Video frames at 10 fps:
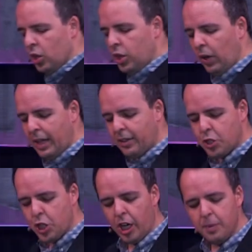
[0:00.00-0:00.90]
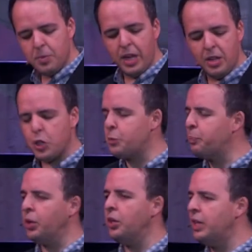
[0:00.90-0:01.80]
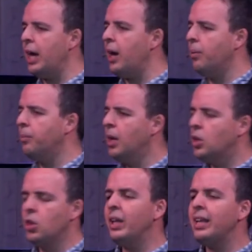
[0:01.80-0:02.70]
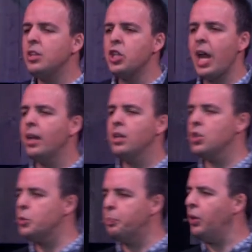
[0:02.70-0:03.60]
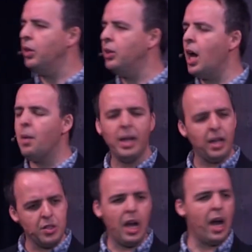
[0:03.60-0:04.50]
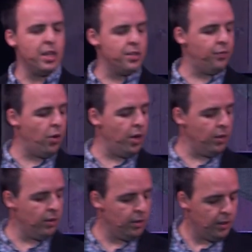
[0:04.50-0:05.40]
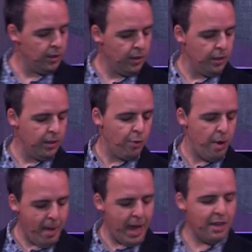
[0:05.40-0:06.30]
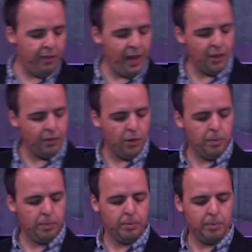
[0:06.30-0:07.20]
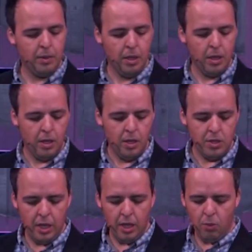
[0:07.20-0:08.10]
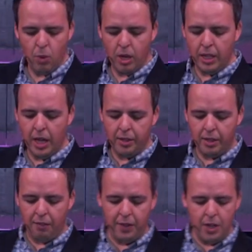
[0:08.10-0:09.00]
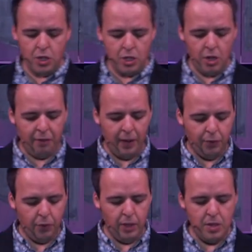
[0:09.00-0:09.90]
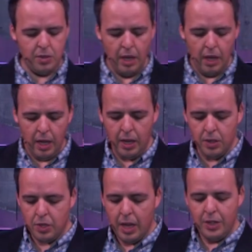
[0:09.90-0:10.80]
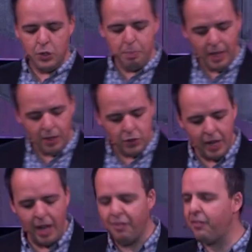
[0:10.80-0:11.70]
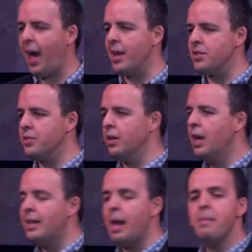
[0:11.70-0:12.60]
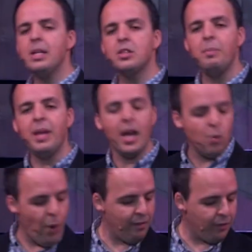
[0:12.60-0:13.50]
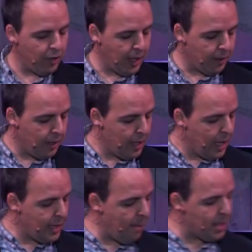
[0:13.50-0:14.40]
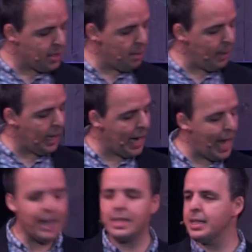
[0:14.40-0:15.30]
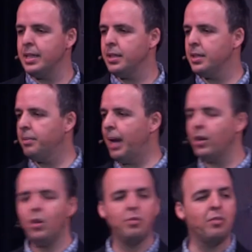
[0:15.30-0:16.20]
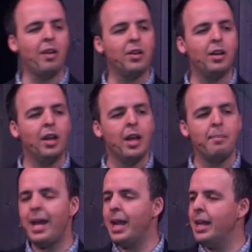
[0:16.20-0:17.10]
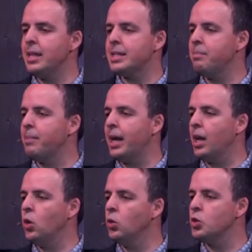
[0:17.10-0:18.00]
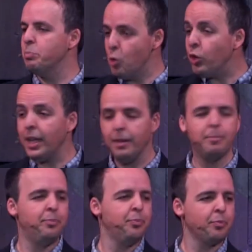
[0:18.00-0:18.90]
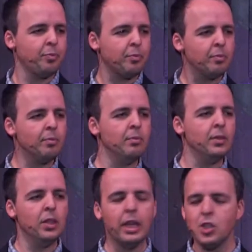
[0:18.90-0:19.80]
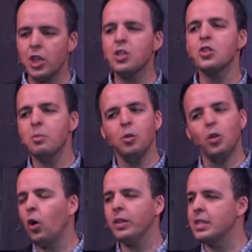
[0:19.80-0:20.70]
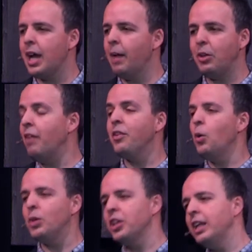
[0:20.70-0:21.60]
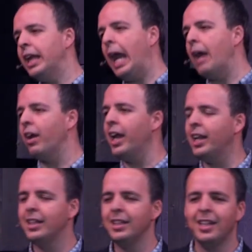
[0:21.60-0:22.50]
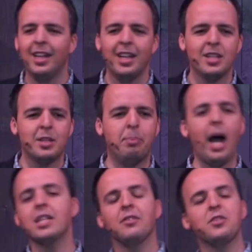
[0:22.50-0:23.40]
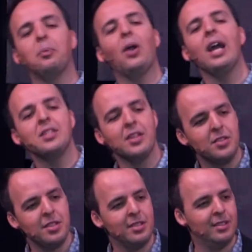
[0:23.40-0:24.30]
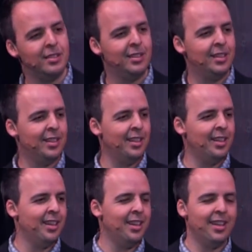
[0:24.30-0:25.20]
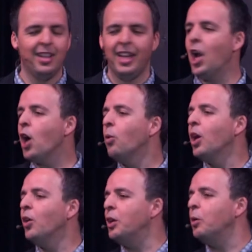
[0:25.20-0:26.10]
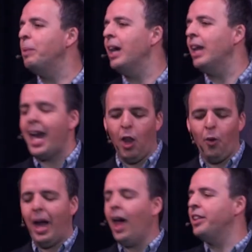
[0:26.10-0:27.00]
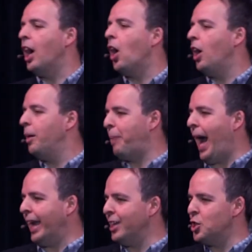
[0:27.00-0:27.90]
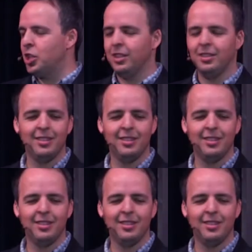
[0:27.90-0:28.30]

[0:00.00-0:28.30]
don't let the circumstances put you down. Don't let the challenges put you down, because God is for you. Remain faithful. Amen. See, one of the other definitions of faithfulness is being steadfast. That means to be unwavering. That means to be constant. I don't know if you've ever met somebody who's moody, like changes the mood all the time. You never know what you're going to get, right? It's a box of surprises. In our world, it would be a LOL doll package.